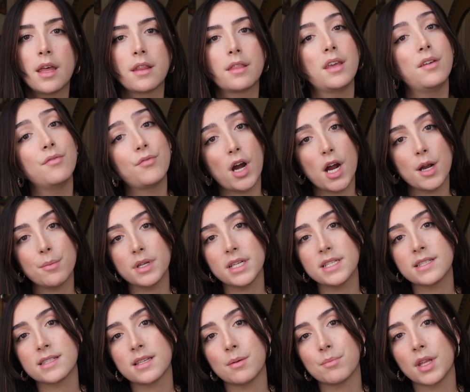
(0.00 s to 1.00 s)
The environment
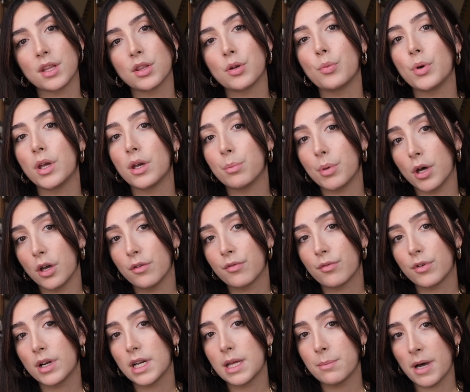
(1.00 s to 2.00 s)
is something that we are
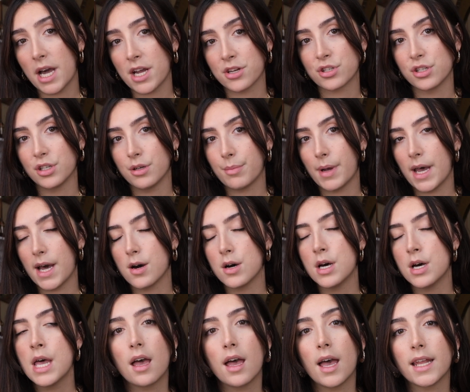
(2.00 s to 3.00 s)
both really passionate about,
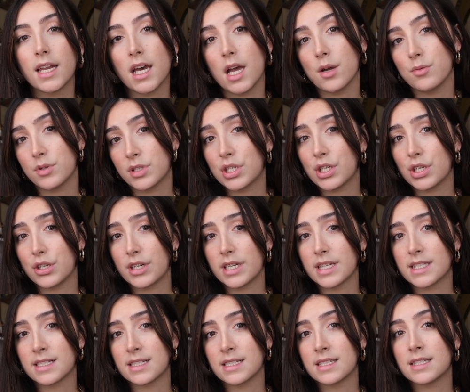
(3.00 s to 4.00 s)
and I was
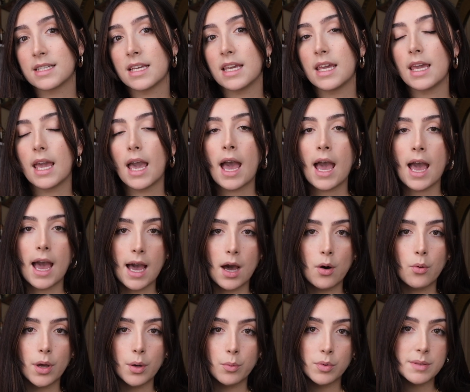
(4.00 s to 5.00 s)
curious to see
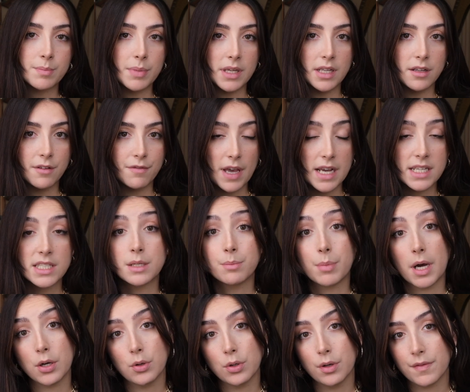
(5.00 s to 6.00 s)
how it was being affected
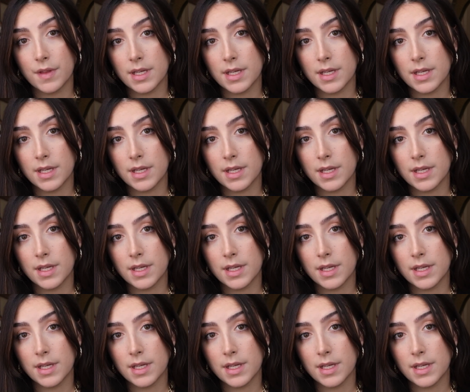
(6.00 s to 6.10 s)
by all of